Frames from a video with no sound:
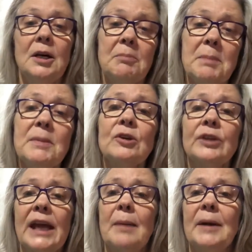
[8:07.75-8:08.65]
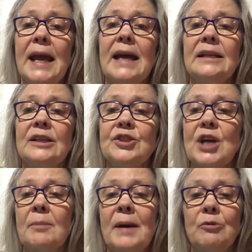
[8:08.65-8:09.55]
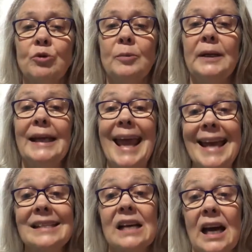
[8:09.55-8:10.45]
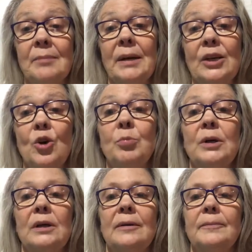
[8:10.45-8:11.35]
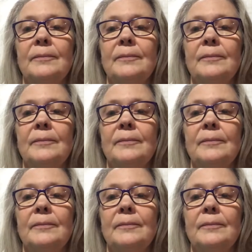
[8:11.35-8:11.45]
My mirror came in handy to check my grooming and to hide my notebook.